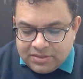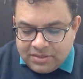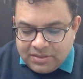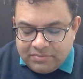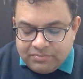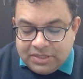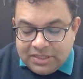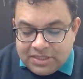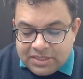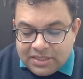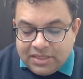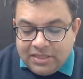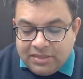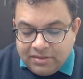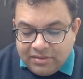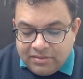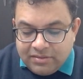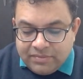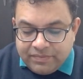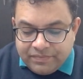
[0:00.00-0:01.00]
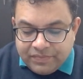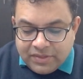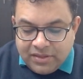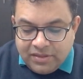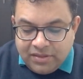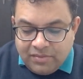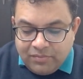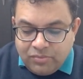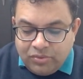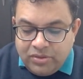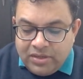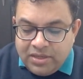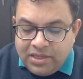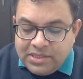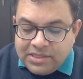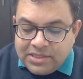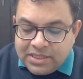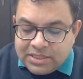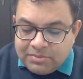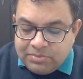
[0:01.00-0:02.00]
basically, Punna
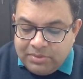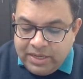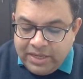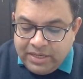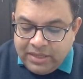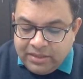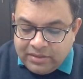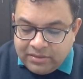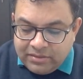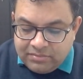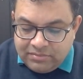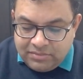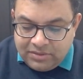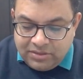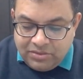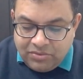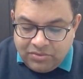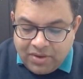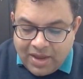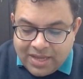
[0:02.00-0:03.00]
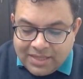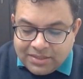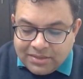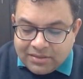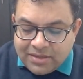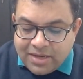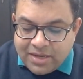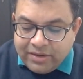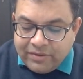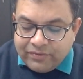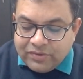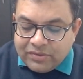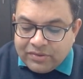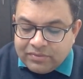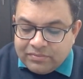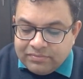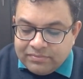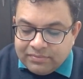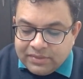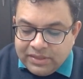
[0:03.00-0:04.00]
is explaining, you know, as a kind
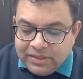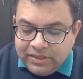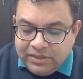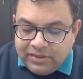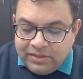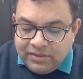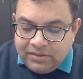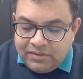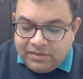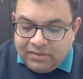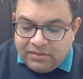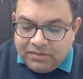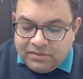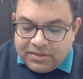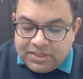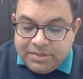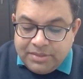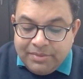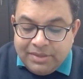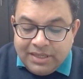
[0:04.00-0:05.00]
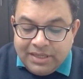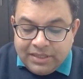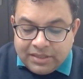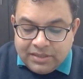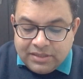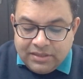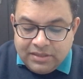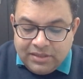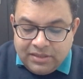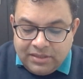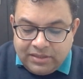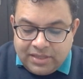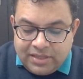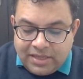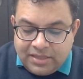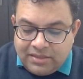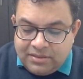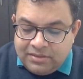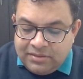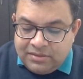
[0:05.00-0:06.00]
of a simile,
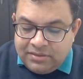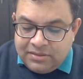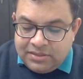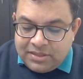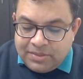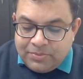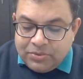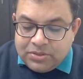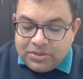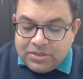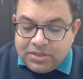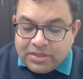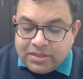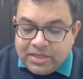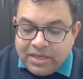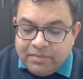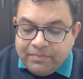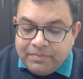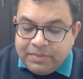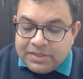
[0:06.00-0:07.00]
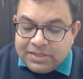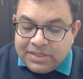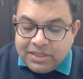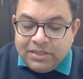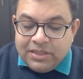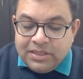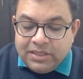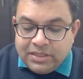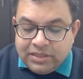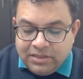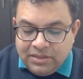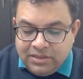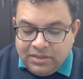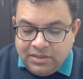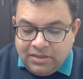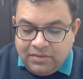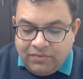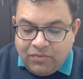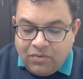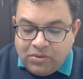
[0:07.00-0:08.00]
that suppose the king Pasandi
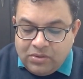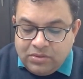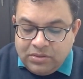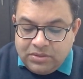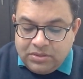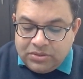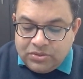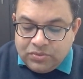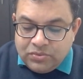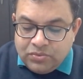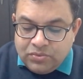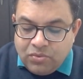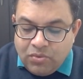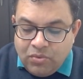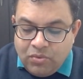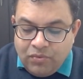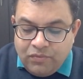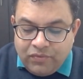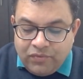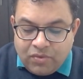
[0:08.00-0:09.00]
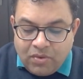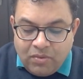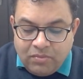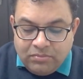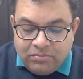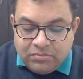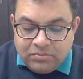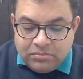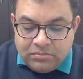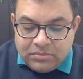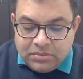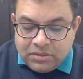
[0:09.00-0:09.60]
wants to go from